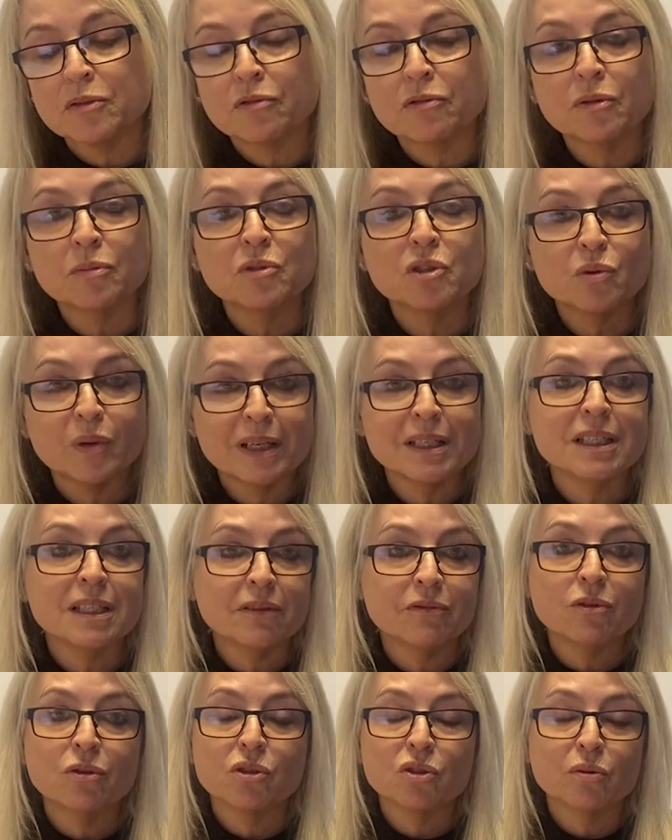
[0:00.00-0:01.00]
from
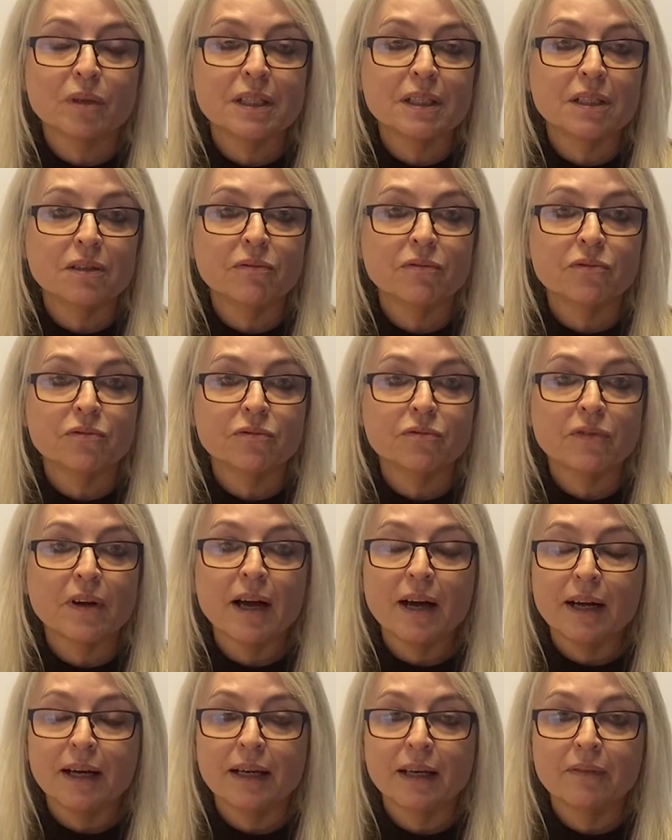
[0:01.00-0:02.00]

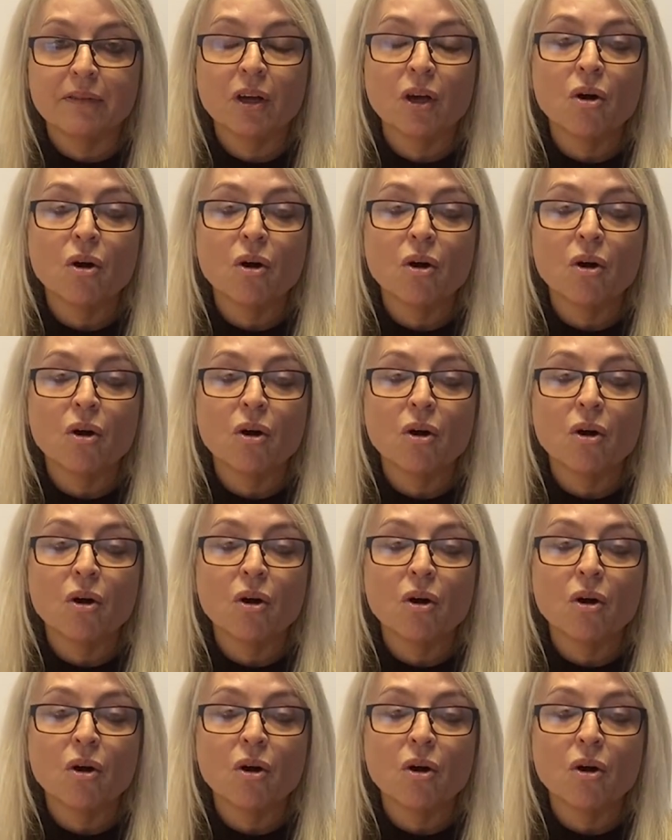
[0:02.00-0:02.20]
24-25,